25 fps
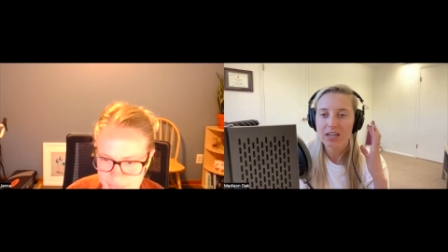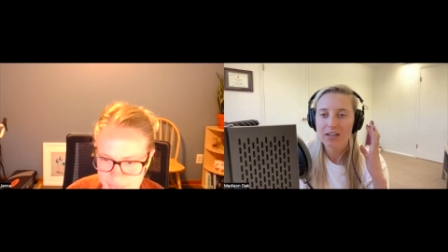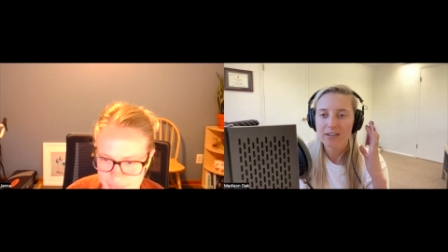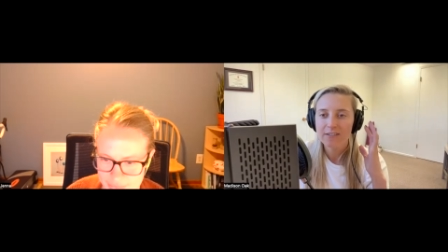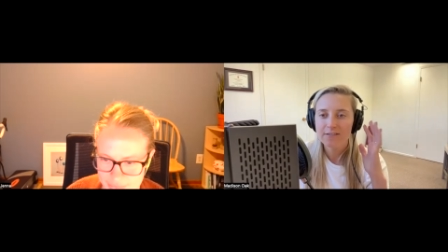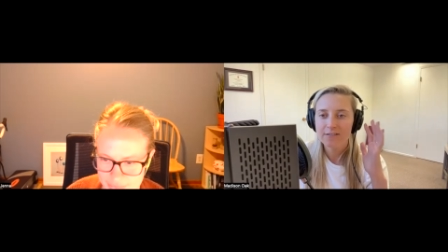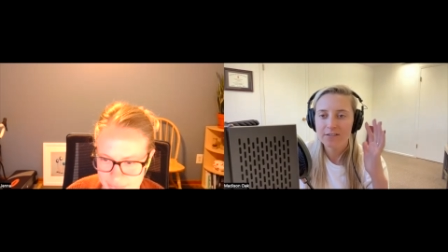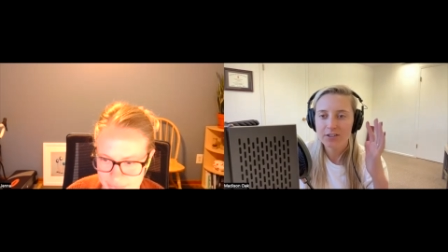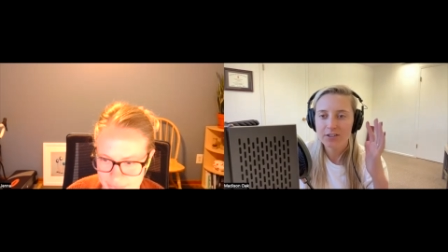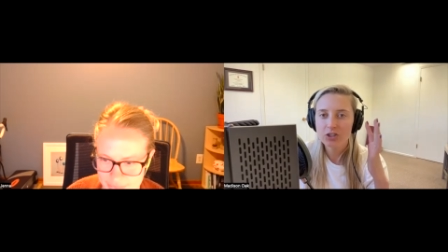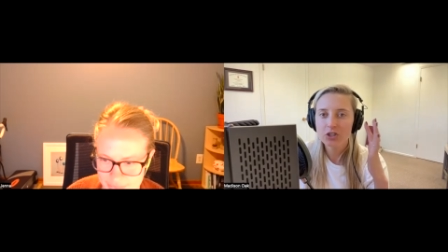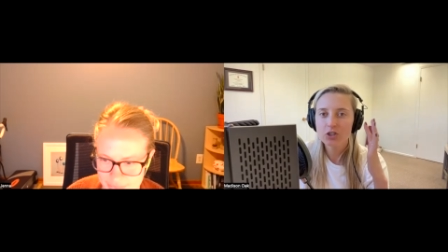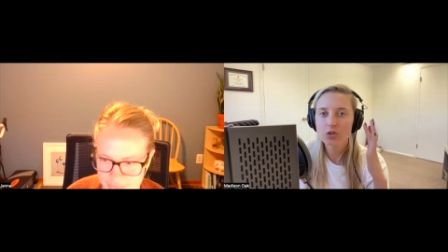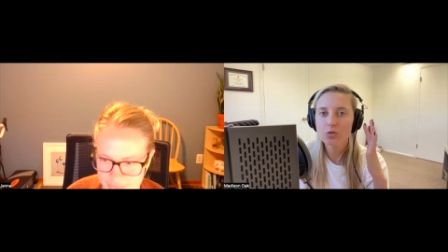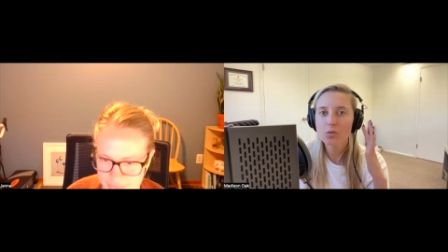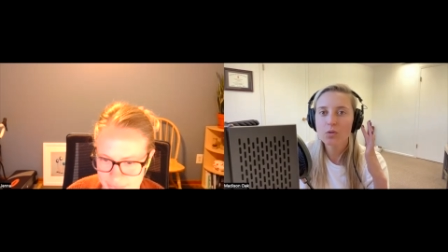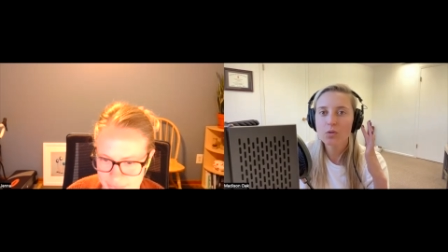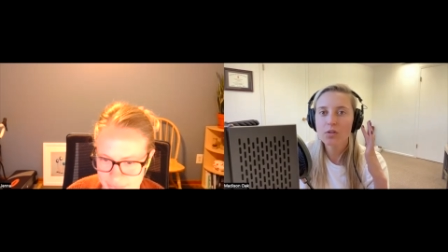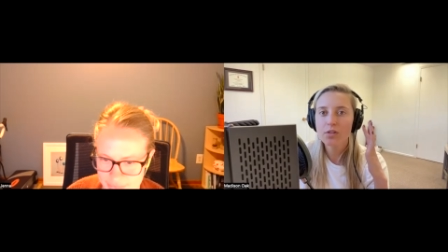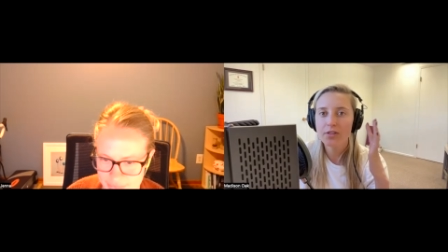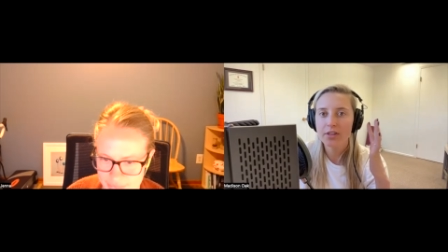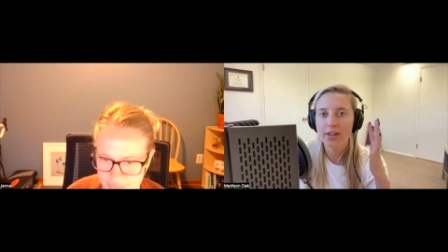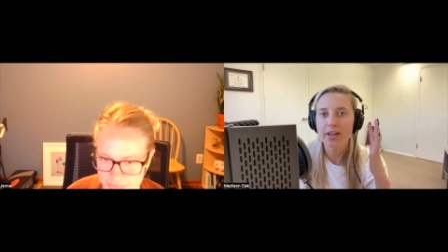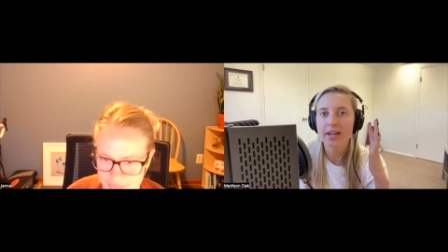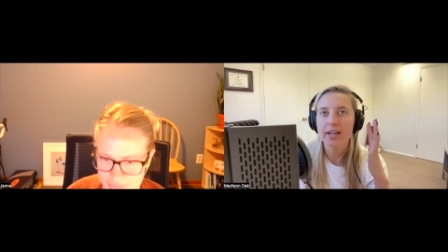visual
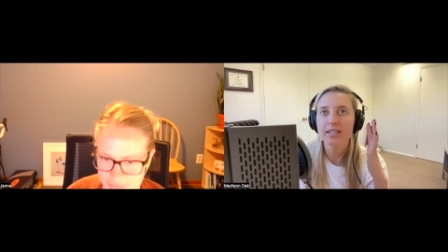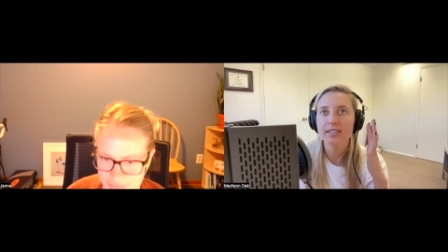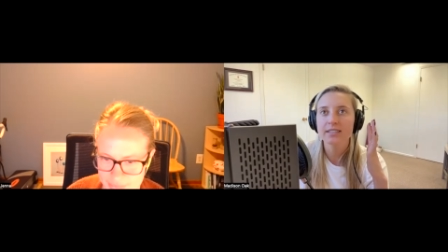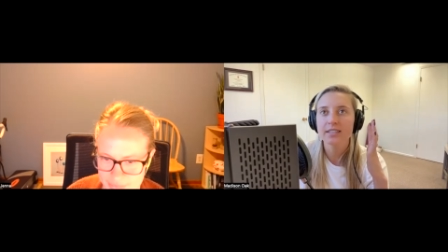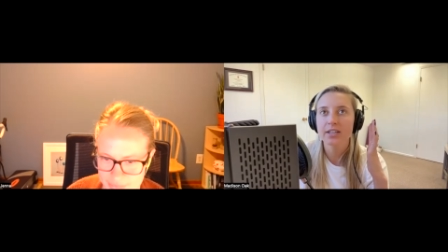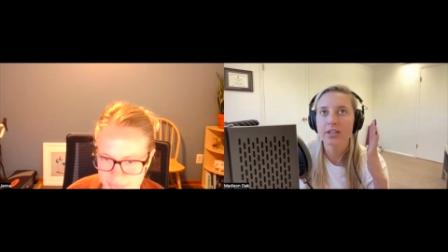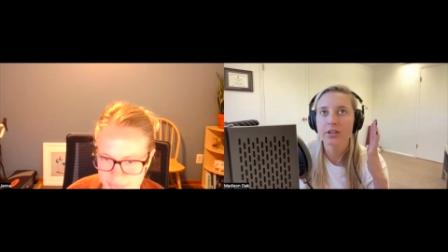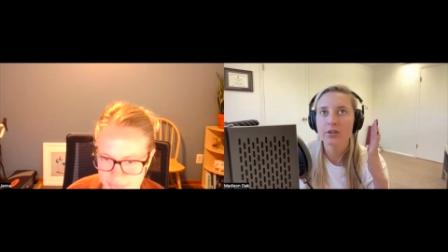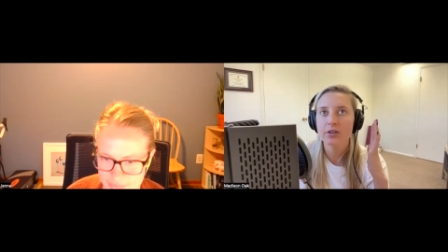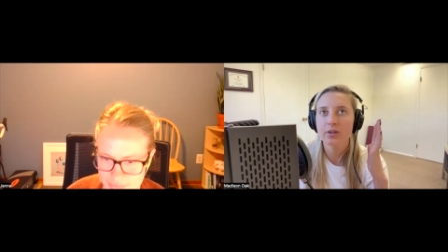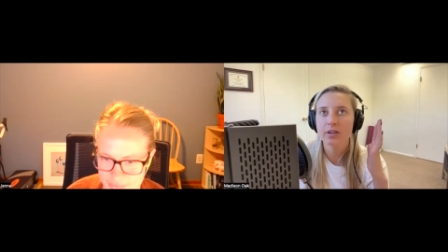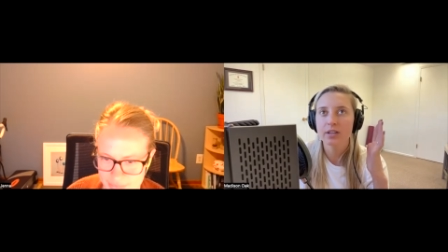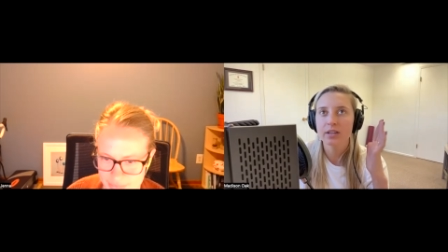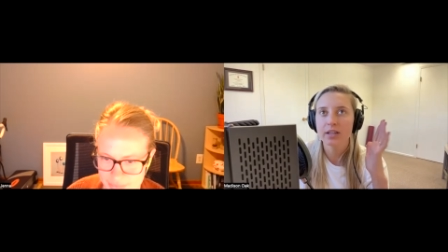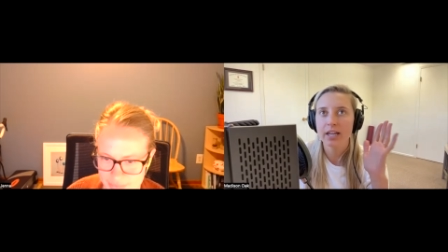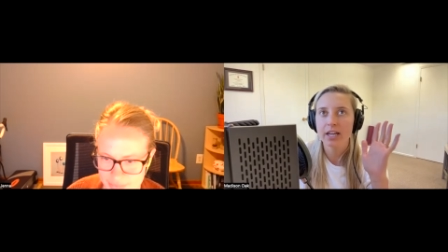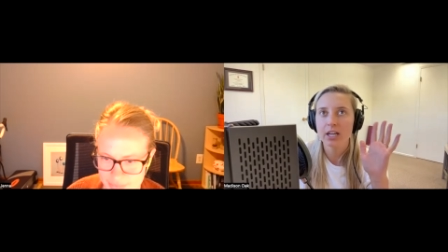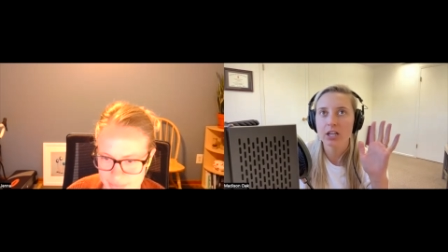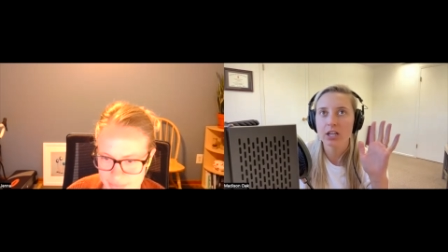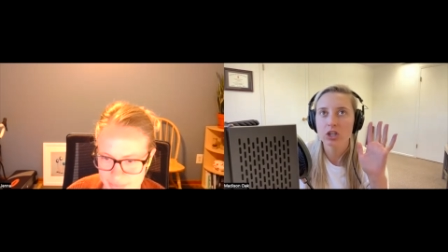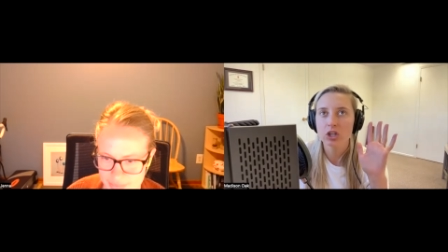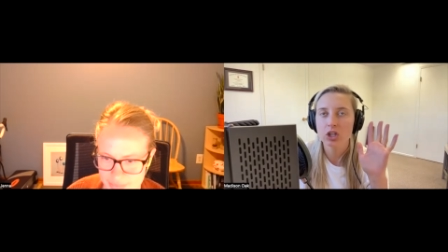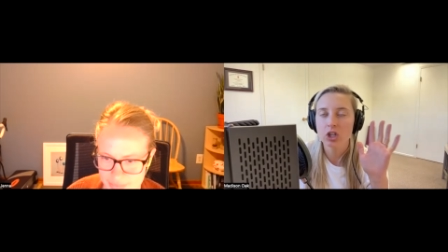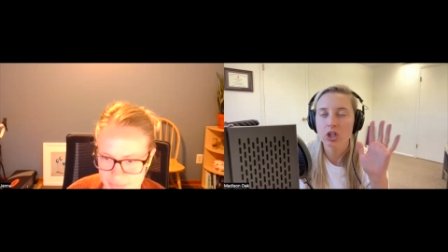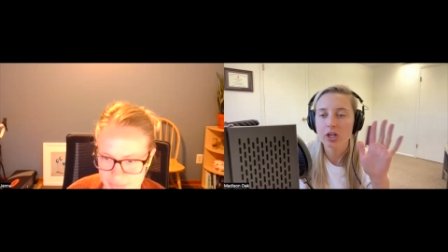things that you can like
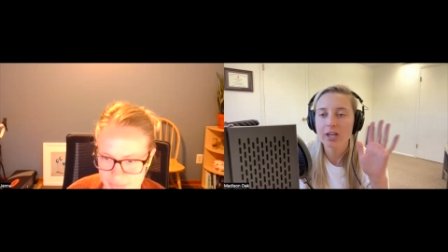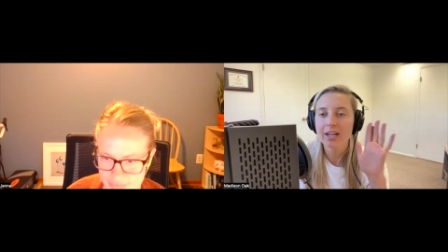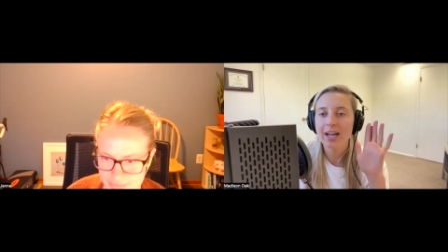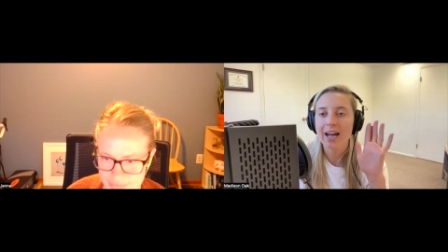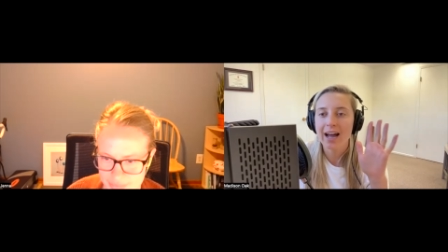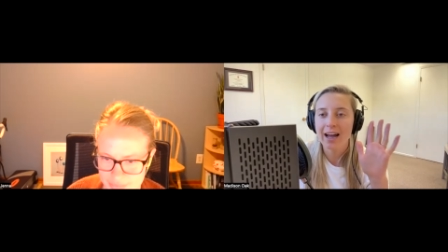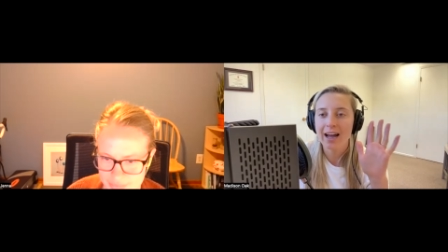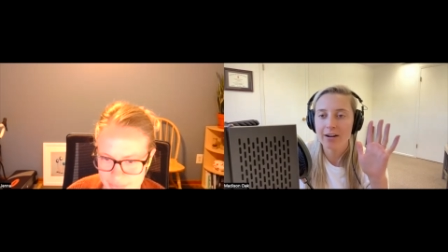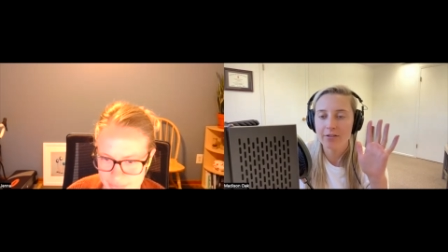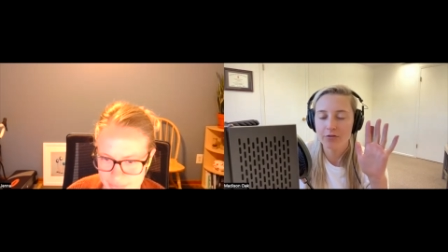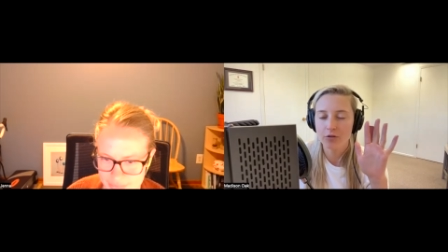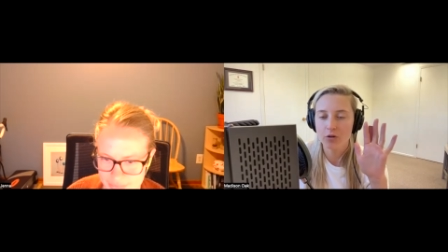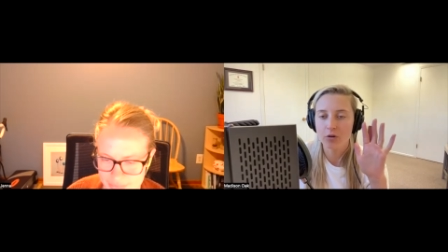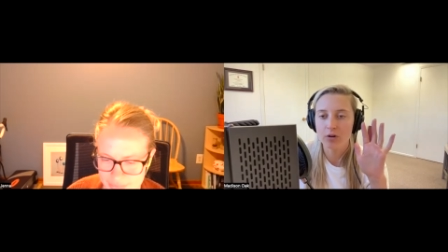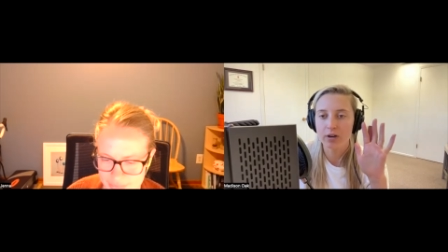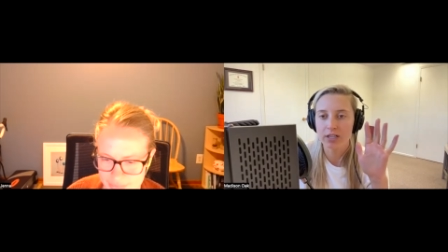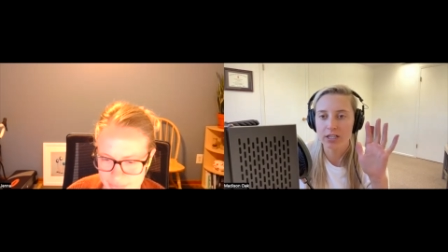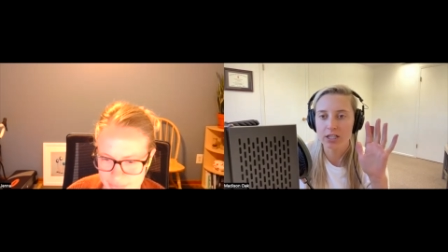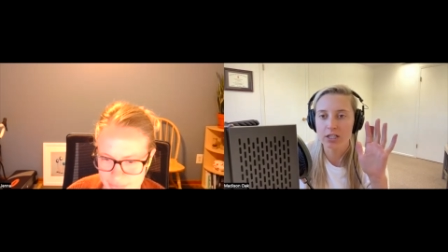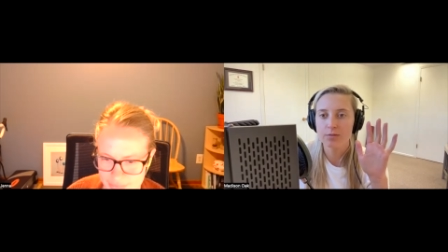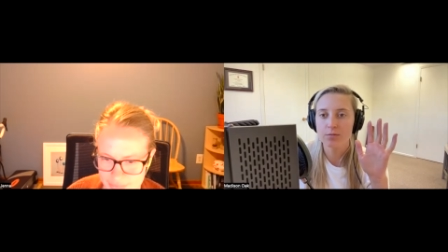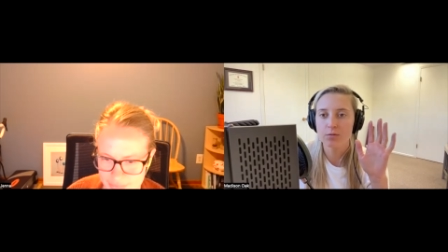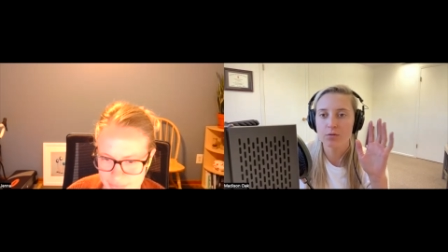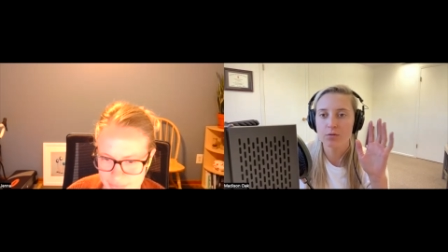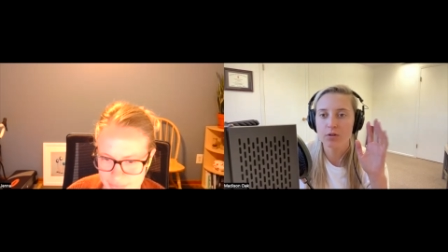look at for
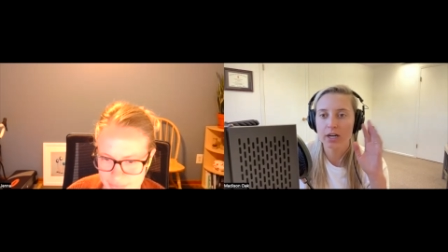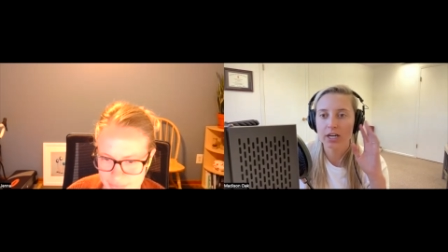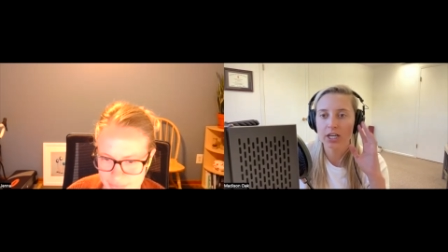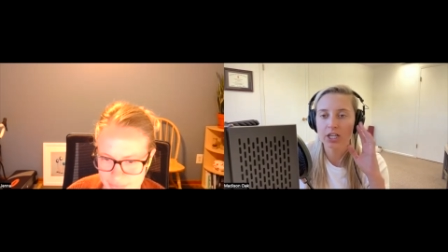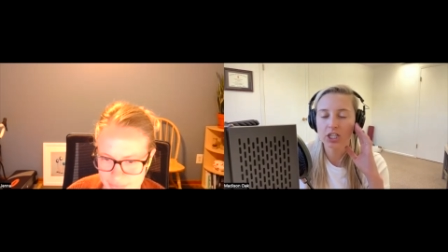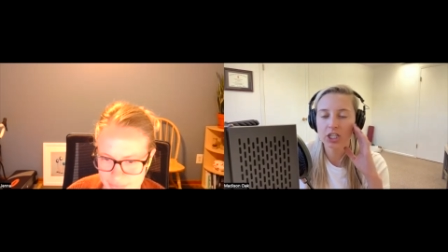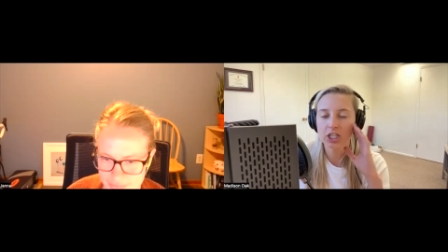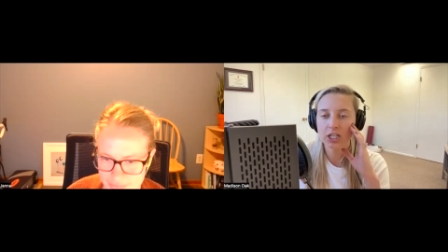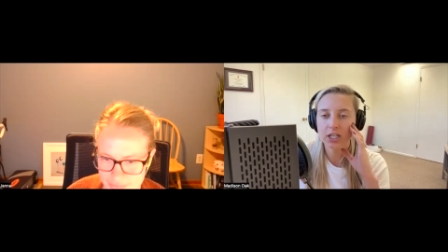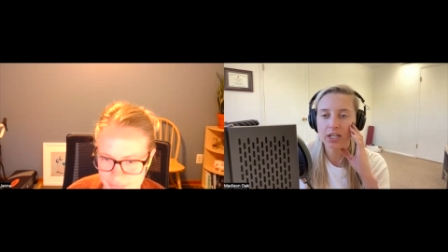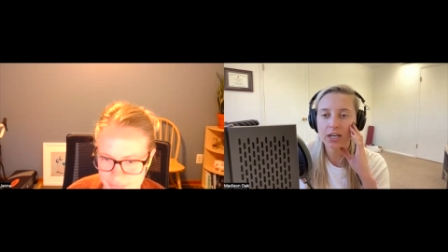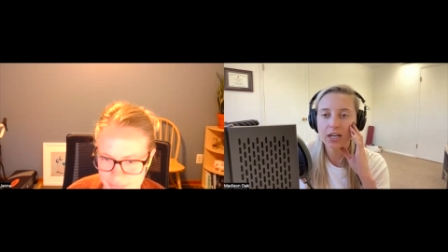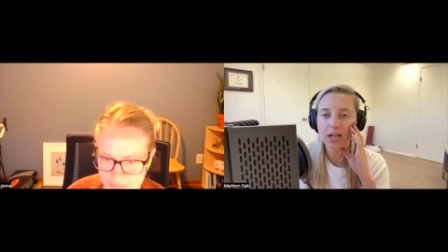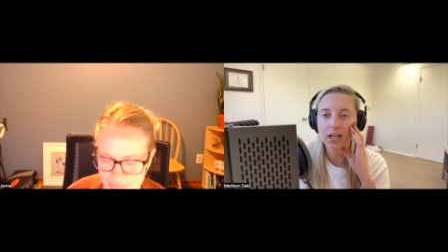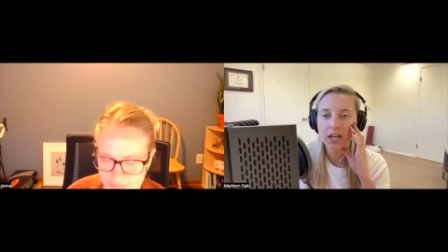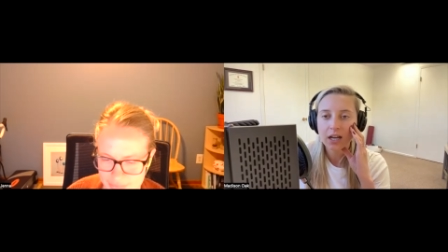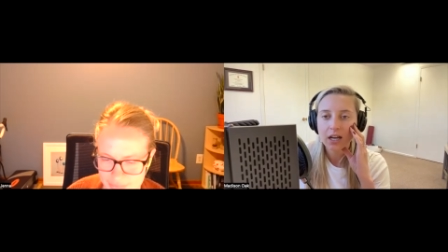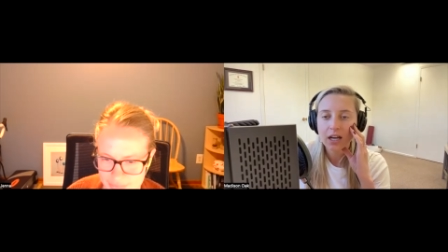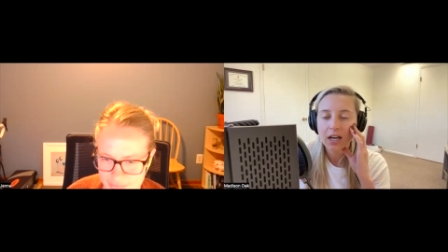inspiration.